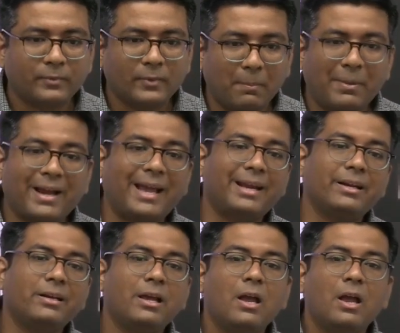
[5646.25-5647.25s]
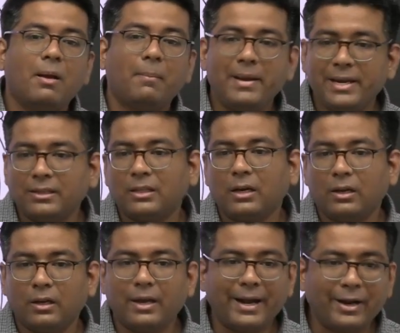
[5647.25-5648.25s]
Magellan, being the
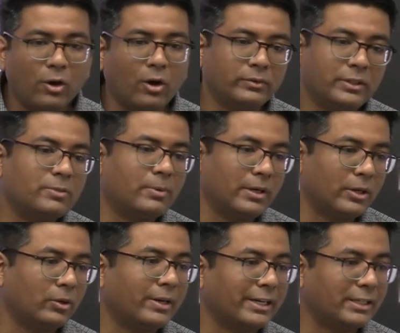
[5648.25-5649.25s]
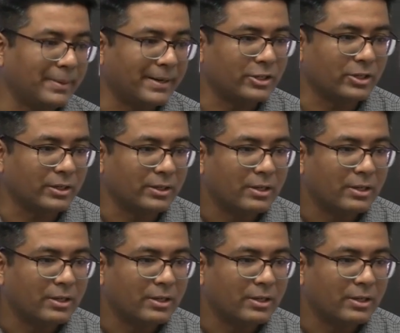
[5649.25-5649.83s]
head of this particular expedition,